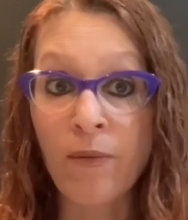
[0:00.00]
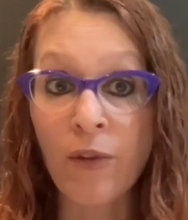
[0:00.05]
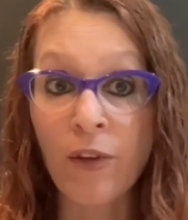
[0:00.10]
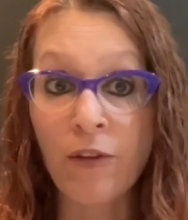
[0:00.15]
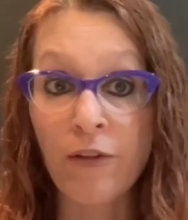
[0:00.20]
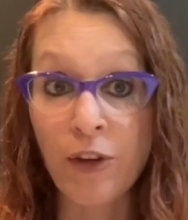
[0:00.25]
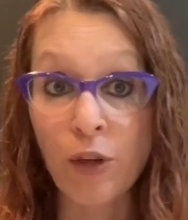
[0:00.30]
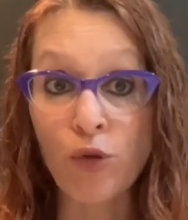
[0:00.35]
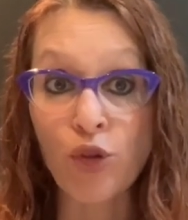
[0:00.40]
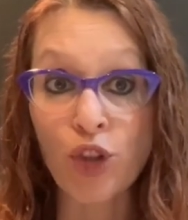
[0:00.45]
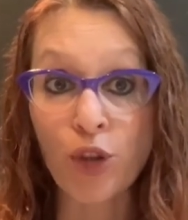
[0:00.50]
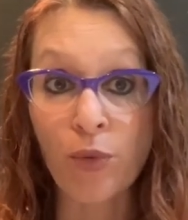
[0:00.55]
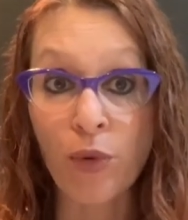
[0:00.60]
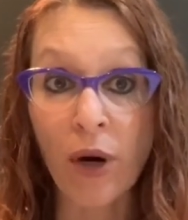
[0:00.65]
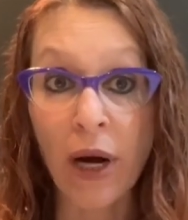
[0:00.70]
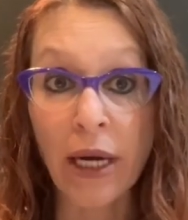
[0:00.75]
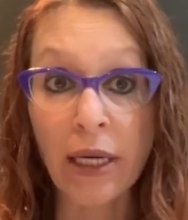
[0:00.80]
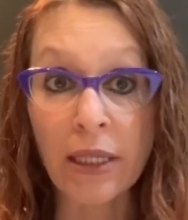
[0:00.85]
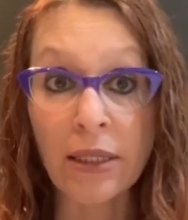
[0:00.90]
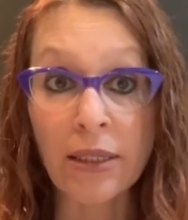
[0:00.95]
future
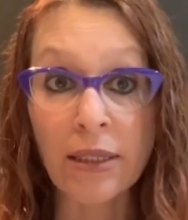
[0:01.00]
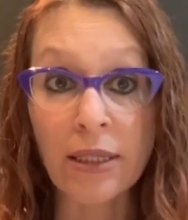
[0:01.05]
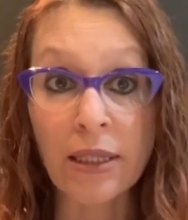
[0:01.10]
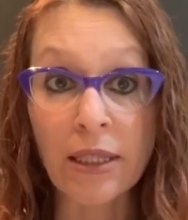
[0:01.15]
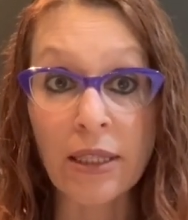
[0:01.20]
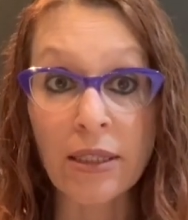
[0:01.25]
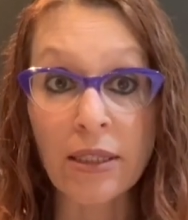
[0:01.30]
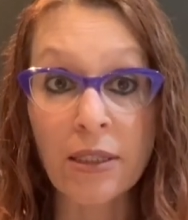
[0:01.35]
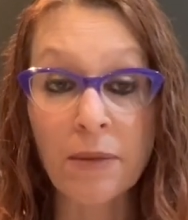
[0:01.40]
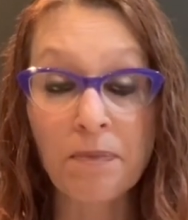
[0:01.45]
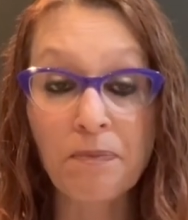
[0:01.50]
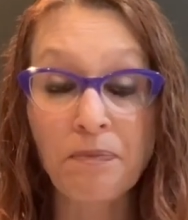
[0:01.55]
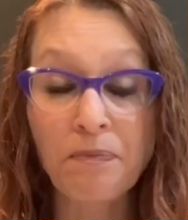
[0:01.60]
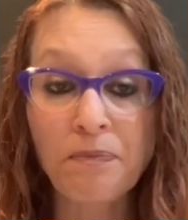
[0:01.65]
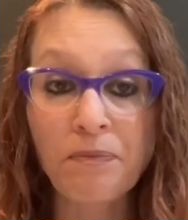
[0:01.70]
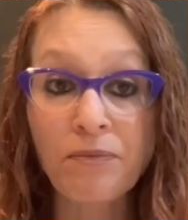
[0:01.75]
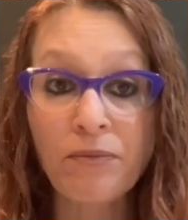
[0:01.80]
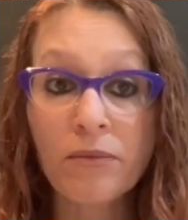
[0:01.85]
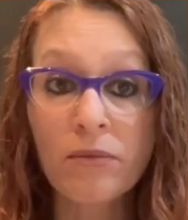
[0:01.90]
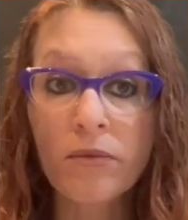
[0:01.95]
pregnancies.
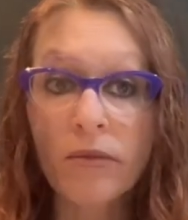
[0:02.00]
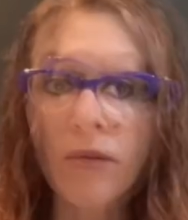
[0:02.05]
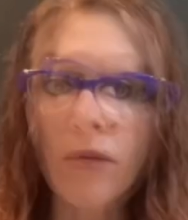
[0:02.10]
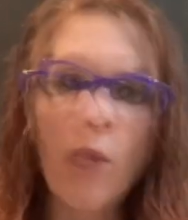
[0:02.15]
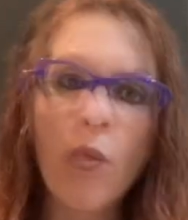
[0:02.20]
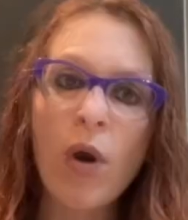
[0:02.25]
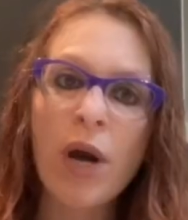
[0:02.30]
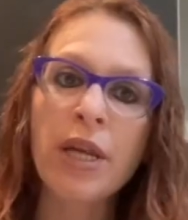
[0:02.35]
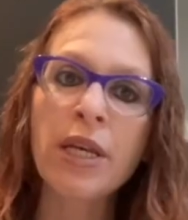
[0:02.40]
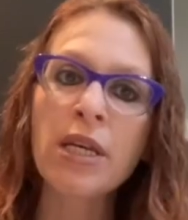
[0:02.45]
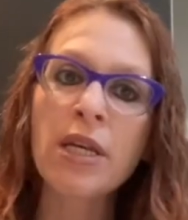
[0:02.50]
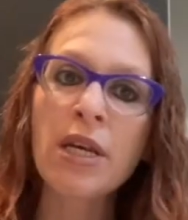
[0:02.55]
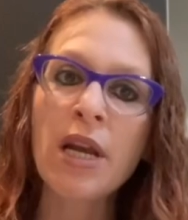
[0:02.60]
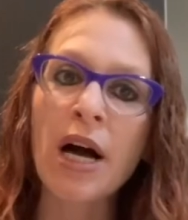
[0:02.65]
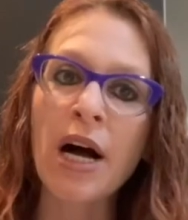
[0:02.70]
One